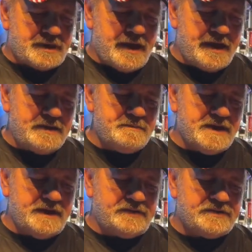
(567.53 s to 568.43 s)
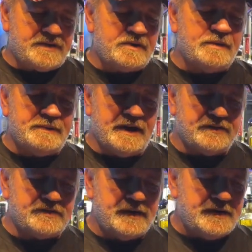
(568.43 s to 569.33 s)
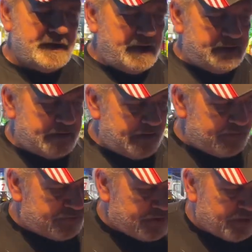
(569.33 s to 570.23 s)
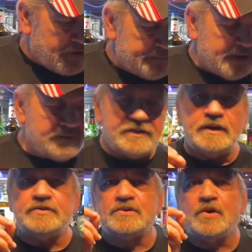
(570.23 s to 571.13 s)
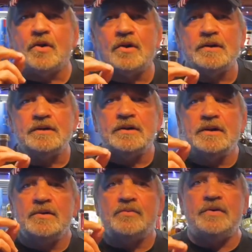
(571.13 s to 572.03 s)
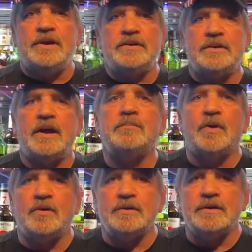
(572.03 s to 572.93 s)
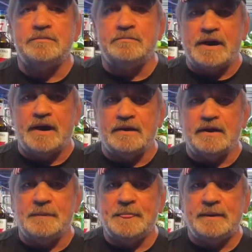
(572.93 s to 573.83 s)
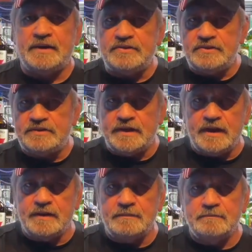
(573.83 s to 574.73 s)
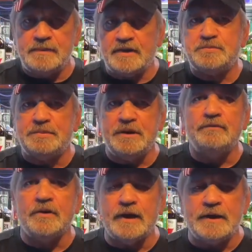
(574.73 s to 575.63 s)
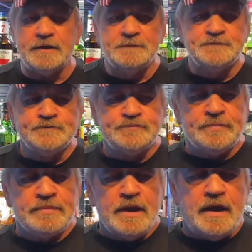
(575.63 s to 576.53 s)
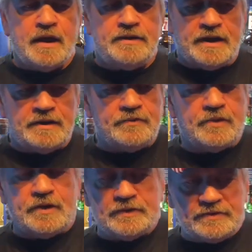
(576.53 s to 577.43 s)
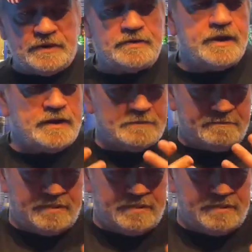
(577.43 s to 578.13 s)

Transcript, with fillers: Handmade sour mash. The sour mash is corn, wheat, and malted barley. This is their mash bill for that. And then, of course, it gets